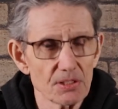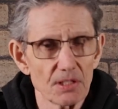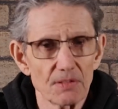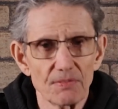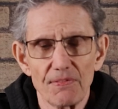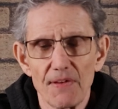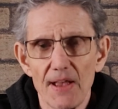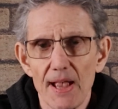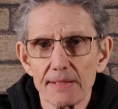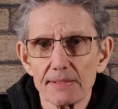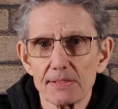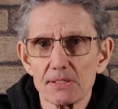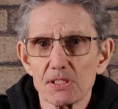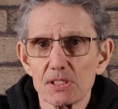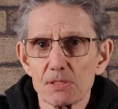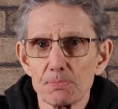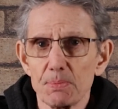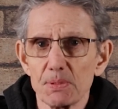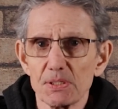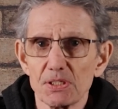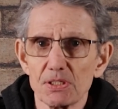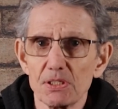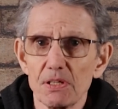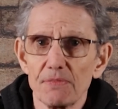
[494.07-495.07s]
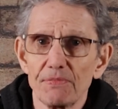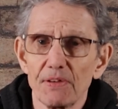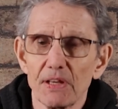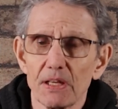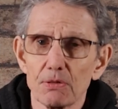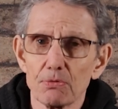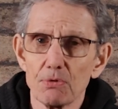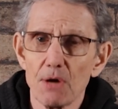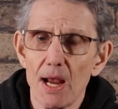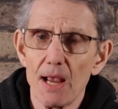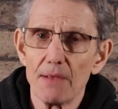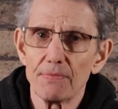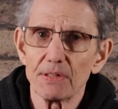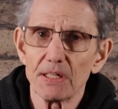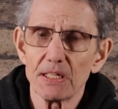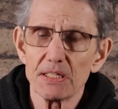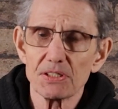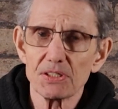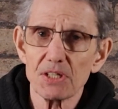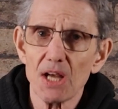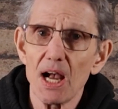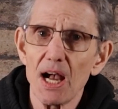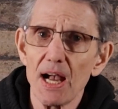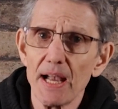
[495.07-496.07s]
In fact, its specific gravity
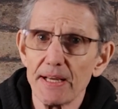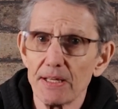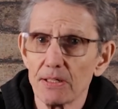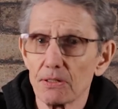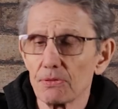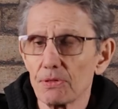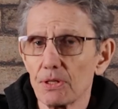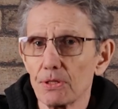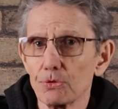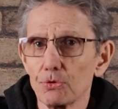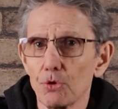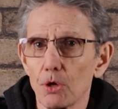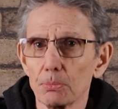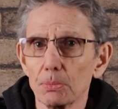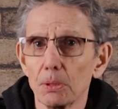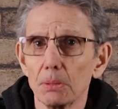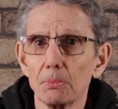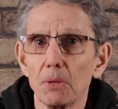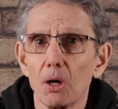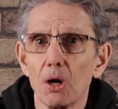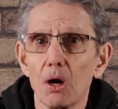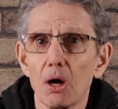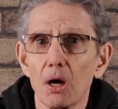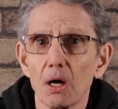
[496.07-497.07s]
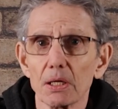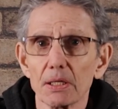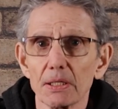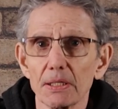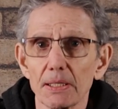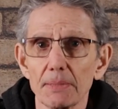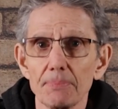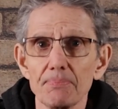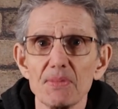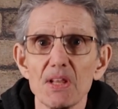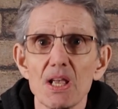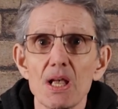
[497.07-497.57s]
is higher than normal mahogany.